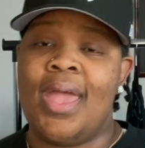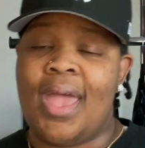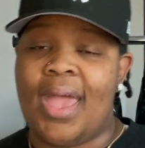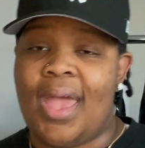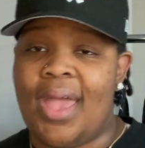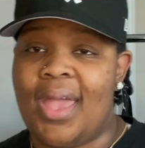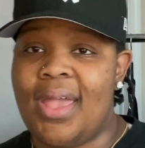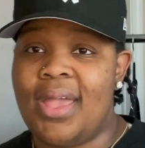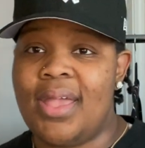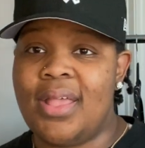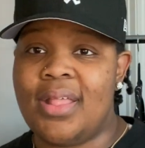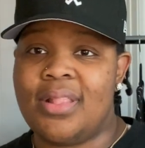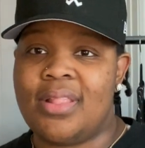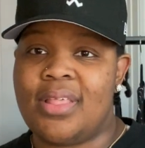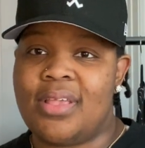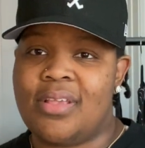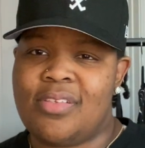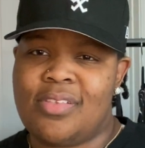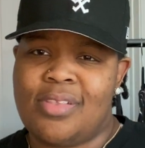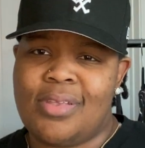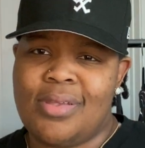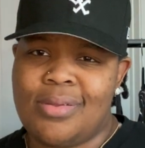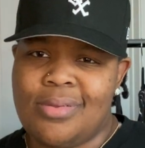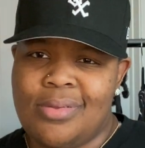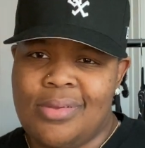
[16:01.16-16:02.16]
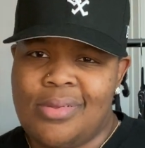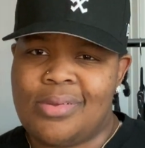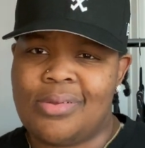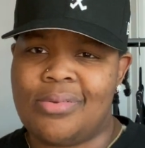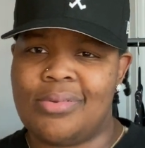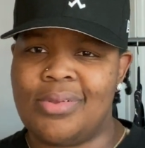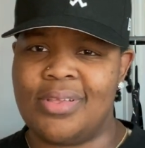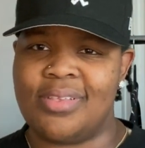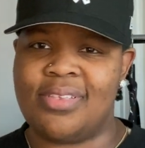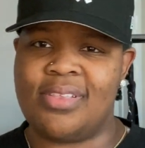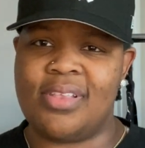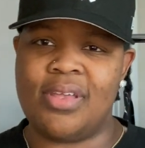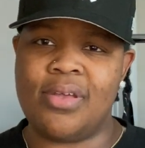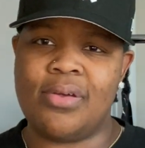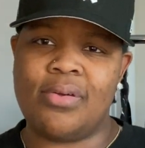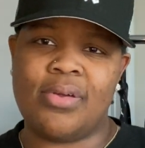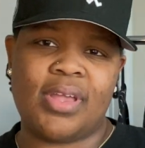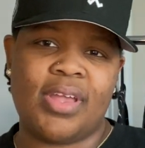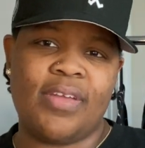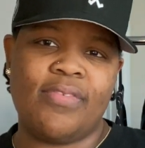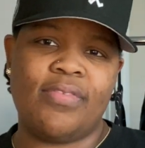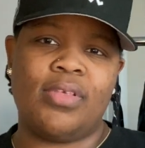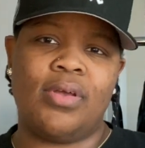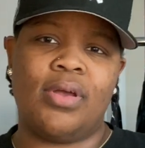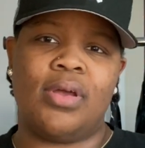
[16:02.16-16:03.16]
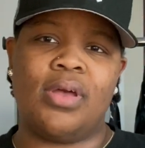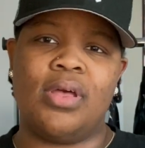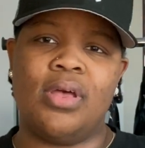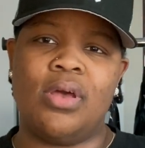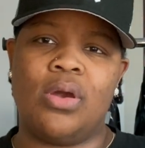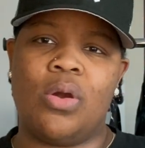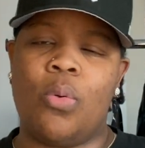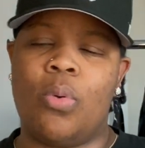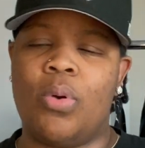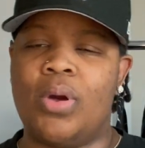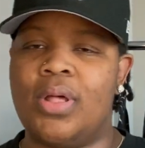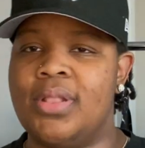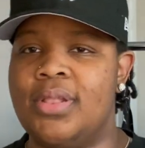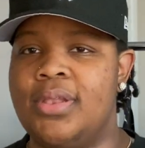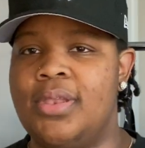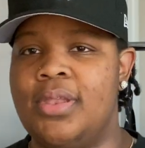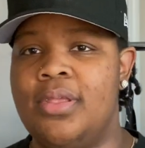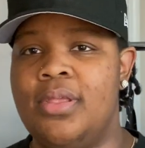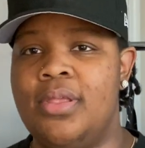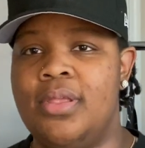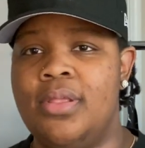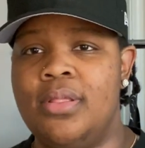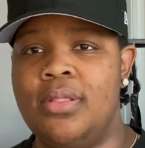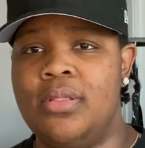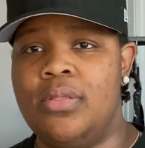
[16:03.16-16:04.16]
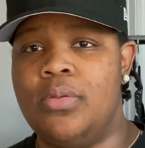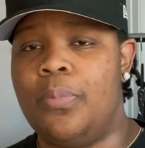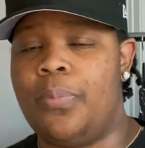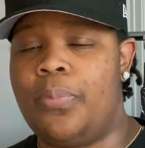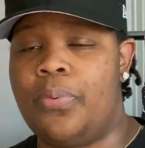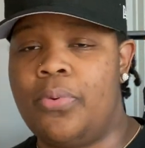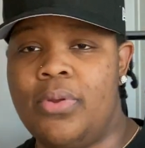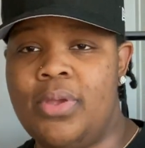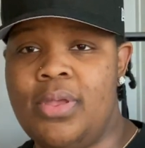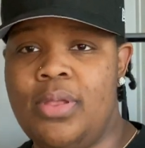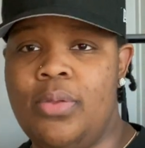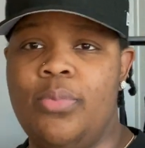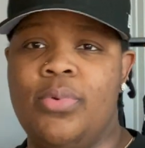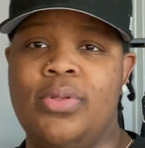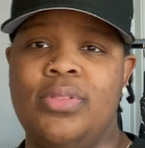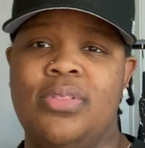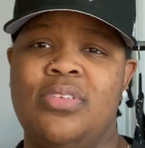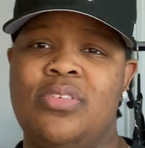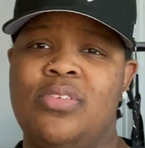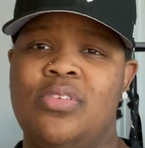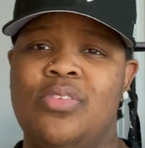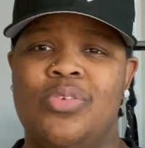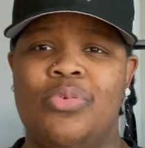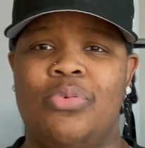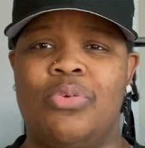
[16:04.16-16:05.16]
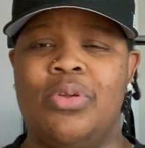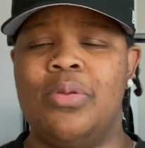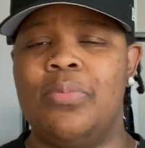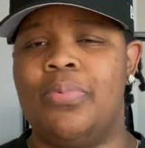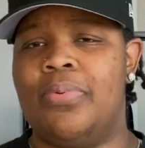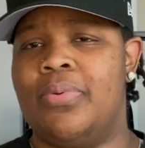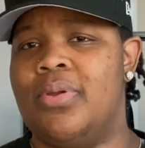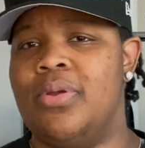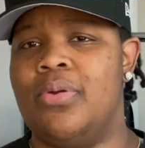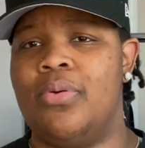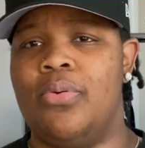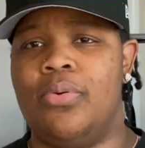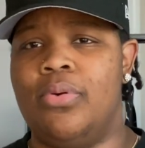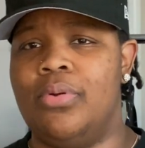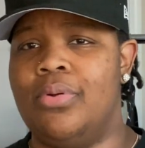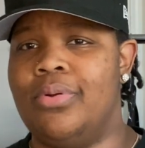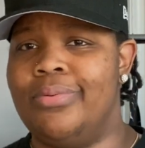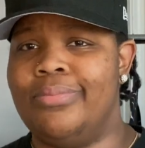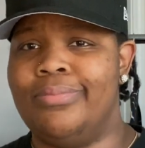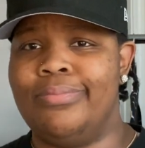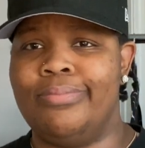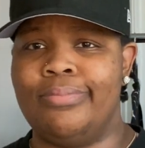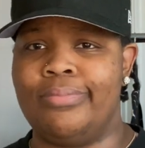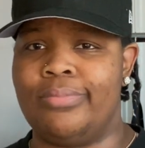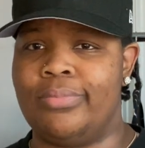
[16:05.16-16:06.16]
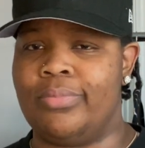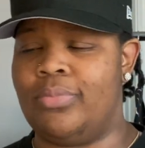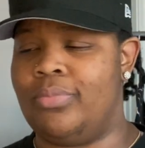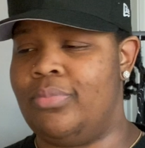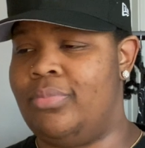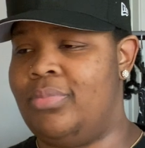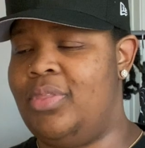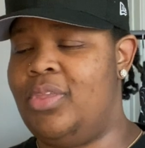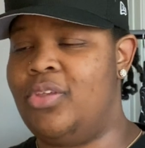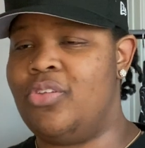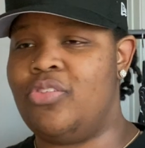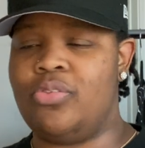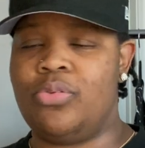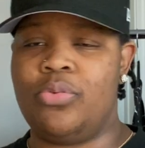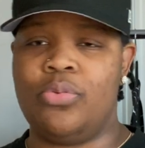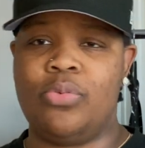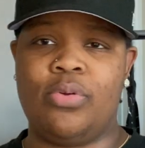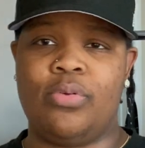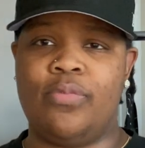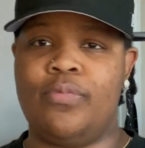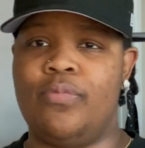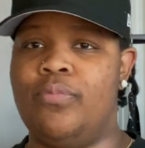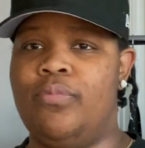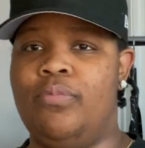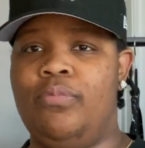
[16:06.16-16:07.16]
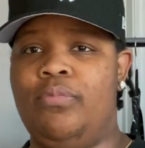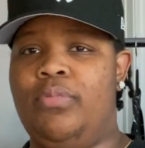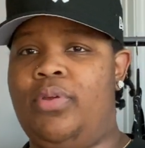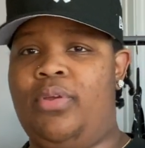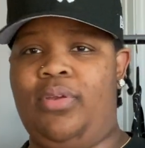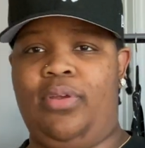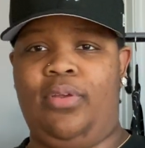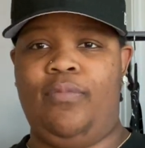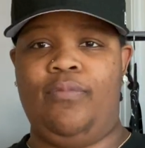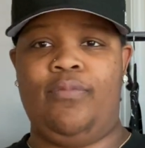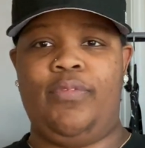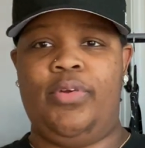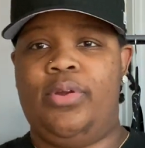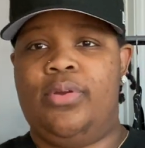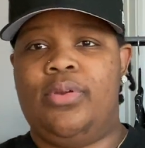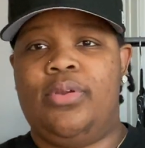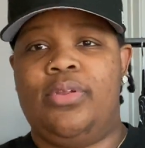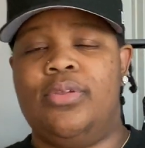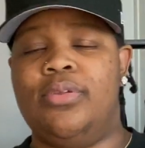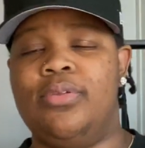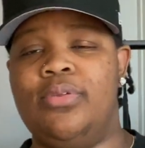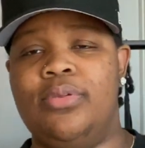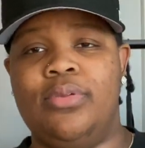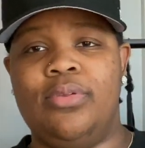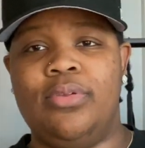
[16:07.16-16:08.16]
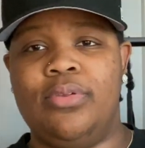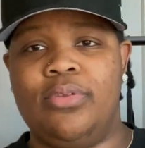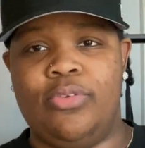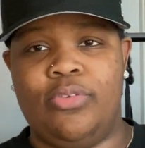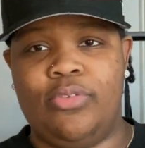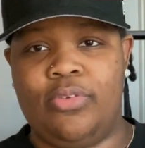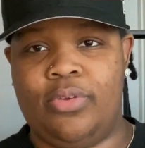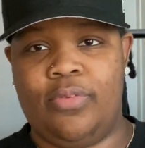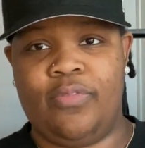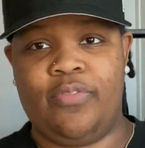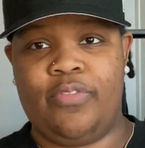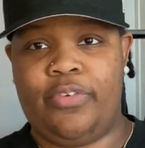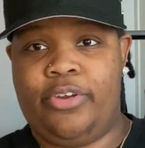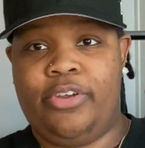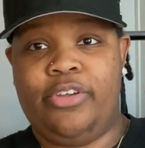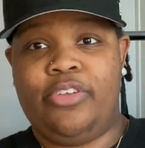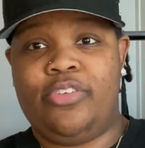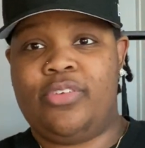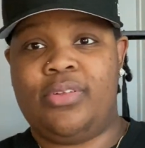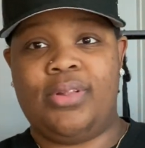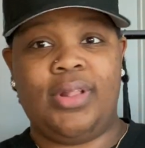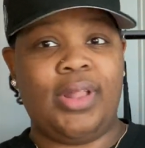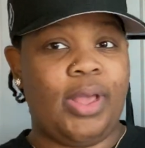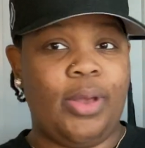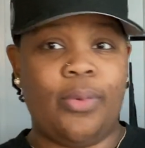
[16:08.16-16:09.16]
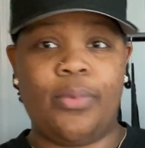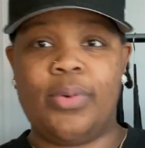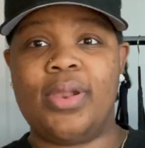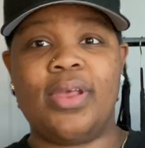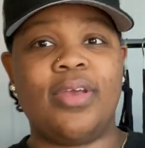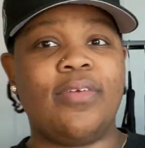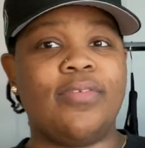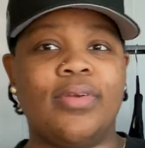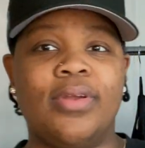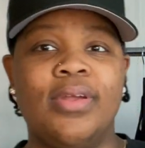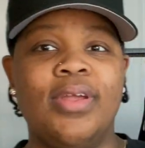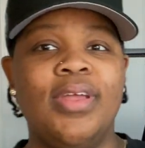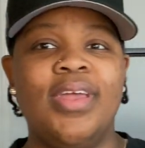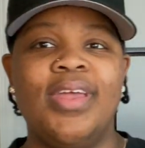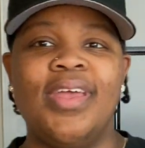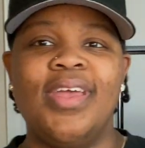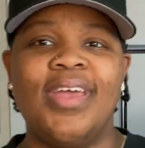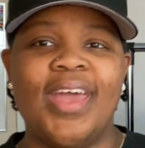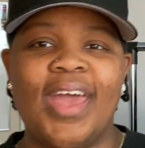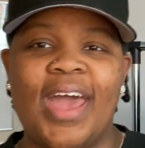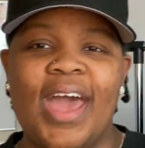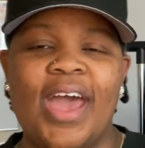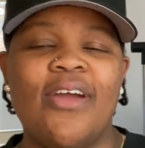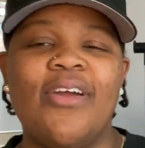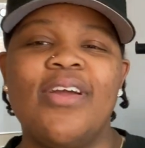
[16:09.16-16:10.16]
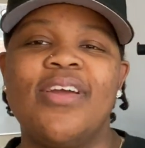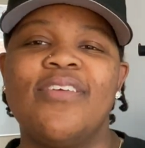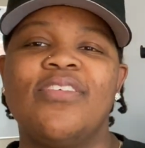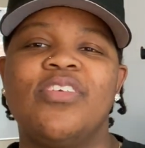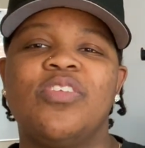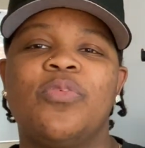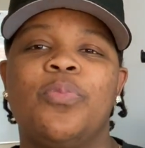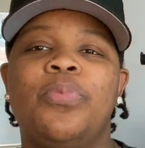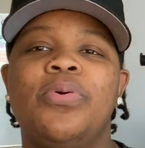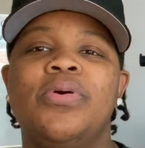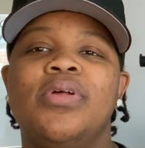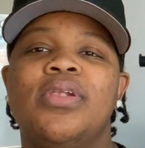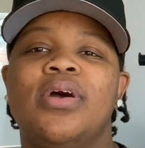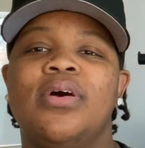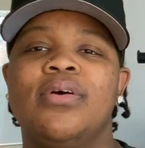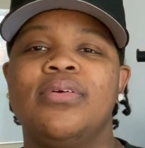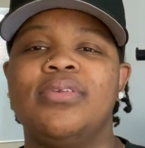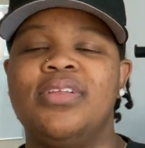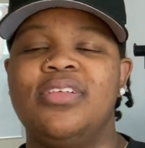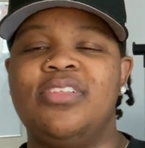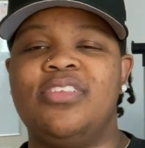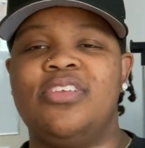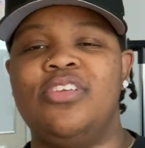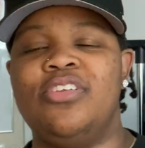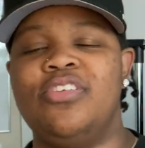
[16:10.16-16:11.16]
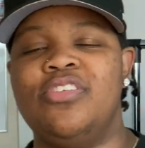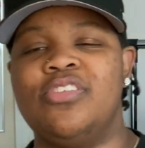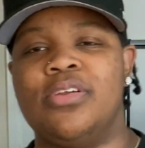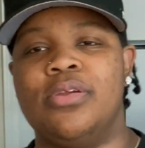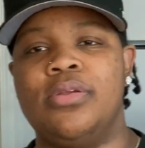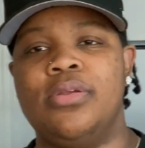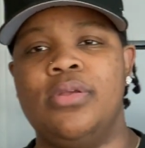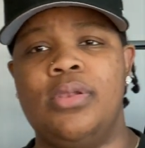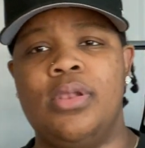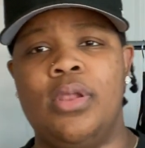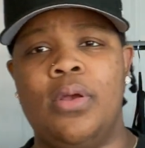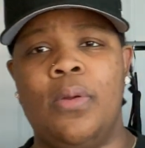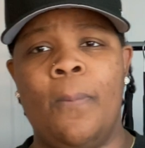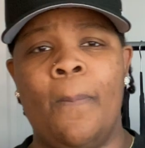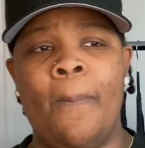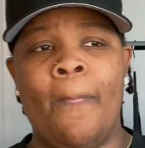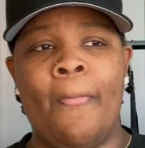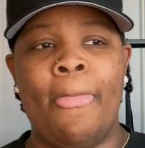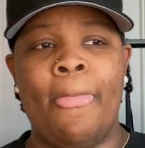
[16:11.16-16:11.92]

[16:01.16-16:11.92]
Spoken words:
and they still, you know, they still give a good quality print, whether it's a screen print or digital conversion, like whatever, however it's put on a t-shirt, you know.